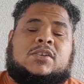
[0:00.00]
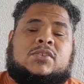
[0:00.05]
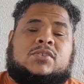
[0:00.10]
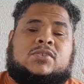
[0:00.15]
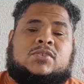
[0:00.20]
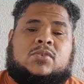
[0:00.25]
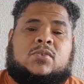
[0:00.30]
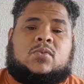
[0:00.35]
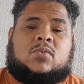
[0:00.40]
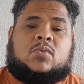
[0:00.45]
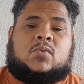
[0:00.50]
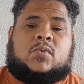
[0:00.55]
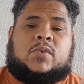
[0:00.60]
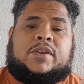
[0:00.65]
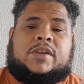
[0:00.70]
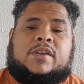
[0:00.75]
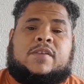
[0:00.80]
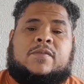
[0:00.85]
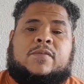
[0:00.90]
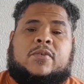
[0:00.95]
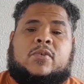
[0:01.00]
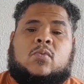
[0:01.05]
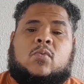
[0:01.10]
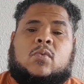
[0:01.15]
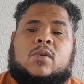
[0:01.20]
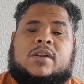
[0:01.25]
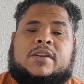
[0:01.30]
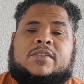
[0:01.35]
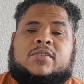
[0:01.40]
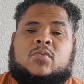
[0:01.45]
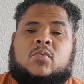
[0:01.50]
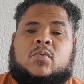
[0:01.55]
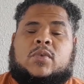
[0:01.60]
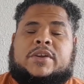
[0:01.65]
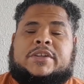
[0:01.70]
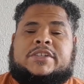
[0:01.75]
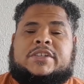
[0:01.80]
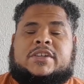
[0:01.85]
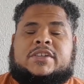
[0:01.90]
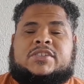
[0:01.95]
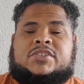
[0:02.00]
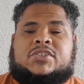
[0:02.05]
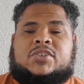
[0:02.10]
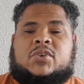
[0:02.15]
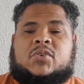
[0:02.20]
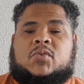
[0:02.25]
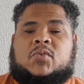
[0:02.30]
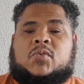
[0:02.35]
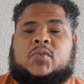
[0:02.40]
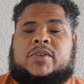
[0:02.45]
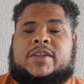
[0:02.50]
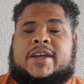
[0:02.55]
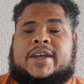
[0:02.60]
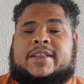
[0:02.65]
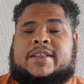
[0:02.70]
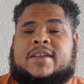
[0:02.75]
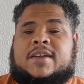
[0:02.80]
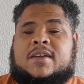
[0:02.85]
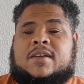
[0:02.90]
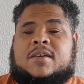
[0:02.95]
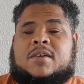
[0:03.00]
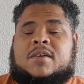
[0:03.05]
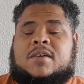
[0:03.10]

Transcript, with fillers: So if you want to watch a show that